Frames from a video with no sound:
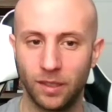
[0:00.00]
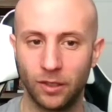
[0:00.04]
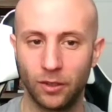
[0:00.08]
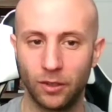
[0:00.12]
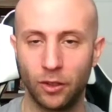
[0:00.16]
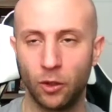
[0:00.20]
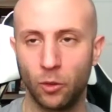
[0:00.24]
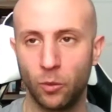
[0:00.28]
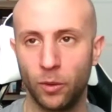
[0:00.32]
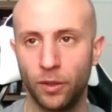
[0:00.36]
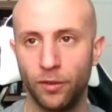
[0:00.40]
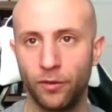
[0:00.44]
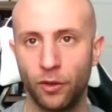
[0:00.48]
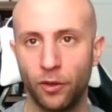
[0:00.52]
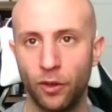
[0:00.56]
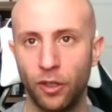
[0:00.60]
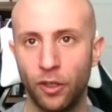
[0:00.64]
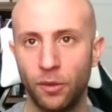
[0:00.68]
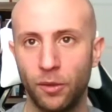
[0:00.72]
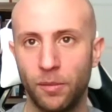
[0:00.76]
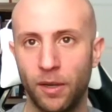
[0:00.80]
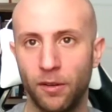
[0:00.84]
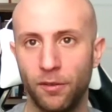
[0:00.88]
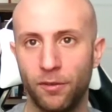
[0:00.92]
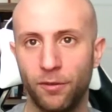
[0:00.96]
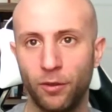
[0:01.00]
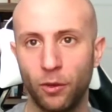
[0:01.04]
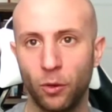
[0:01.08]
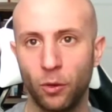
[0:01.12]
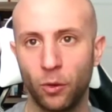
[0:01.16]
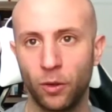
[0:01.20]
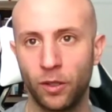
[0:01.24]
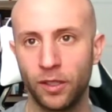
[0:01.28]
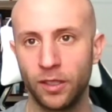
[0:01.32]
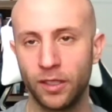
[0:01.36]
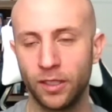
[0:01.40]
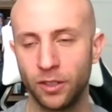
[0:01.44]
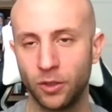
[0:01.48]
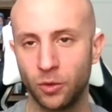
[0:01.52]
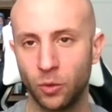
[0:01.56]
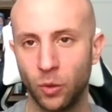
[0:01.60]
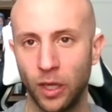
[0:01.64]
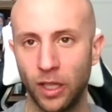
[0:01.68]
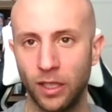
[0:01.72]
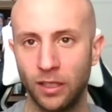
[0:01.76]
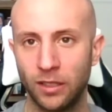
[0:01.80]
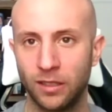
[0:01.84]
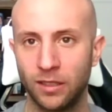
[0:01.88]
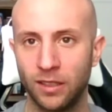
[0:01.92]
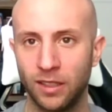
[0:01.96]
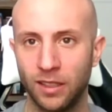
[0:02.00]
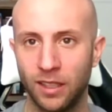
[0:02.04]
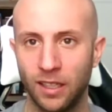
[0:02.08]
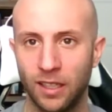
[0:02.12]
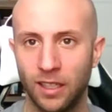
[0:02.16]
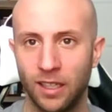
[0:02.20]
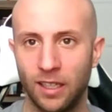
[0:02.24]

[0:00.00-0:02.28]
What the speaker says: We've heard about Florida as well.